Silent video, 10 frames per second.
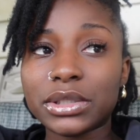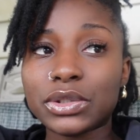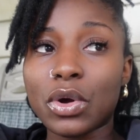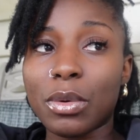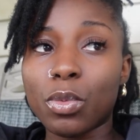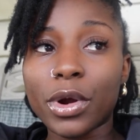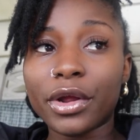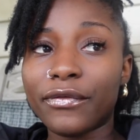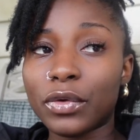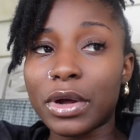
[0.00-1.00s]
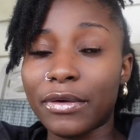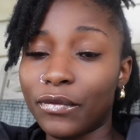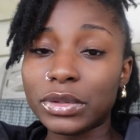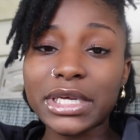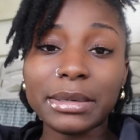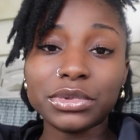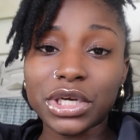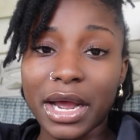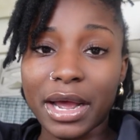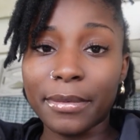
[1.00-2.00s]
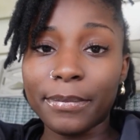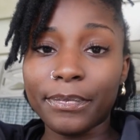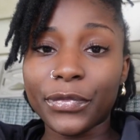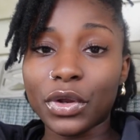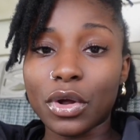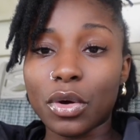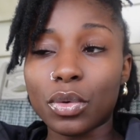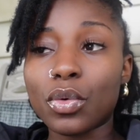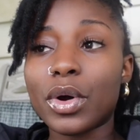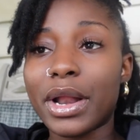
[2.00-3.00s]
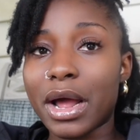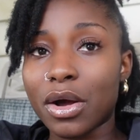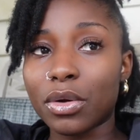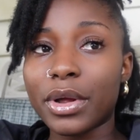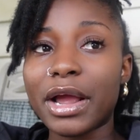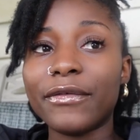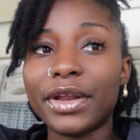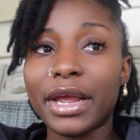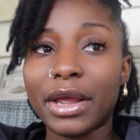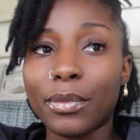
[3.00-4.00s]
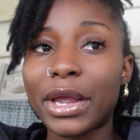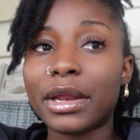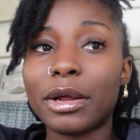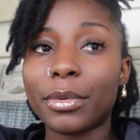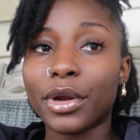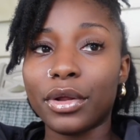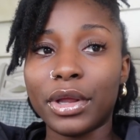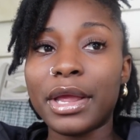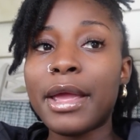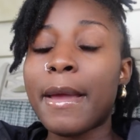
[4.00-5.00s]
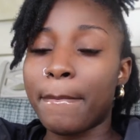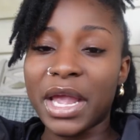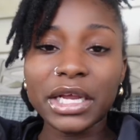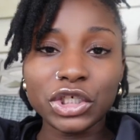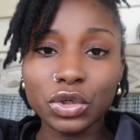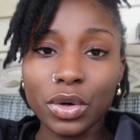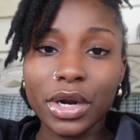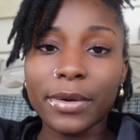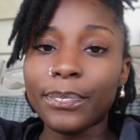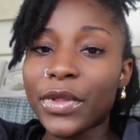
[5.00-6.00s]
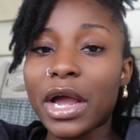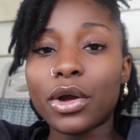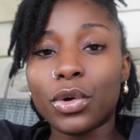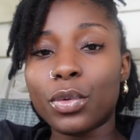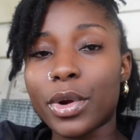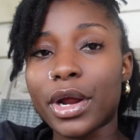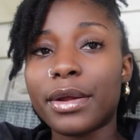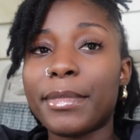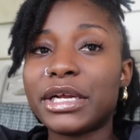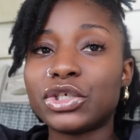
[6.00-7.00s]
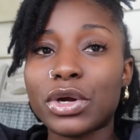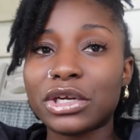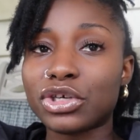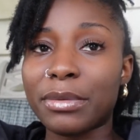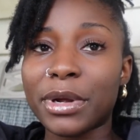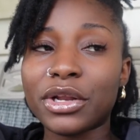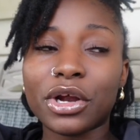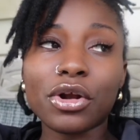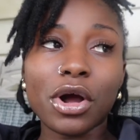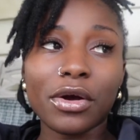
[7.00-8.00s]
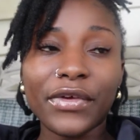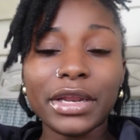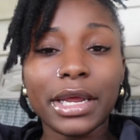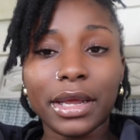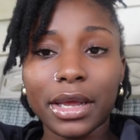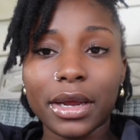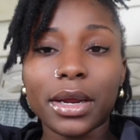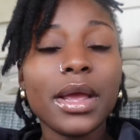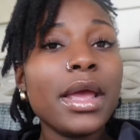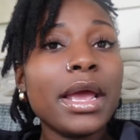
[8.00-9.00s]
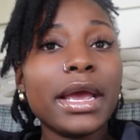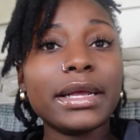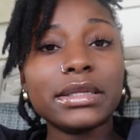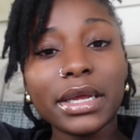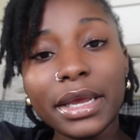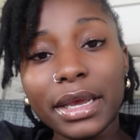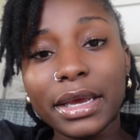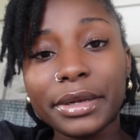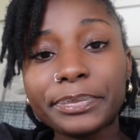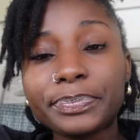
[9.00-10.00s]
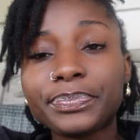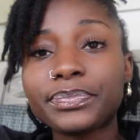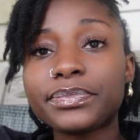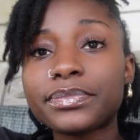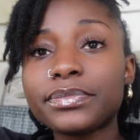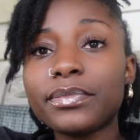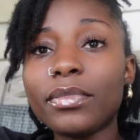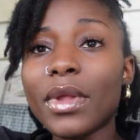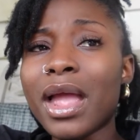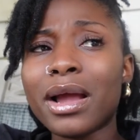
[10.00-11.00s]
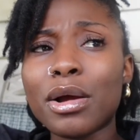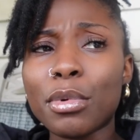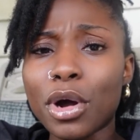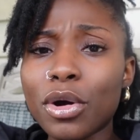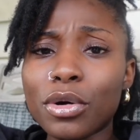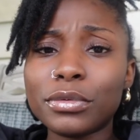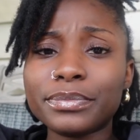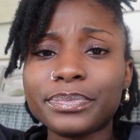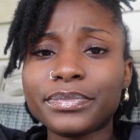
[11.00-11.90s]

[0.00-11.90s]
So I'm working for a full-time job, you know, going out every day, waking up early, making sure I go to work, making sure I drop my daughter off at daycare, and then I come home,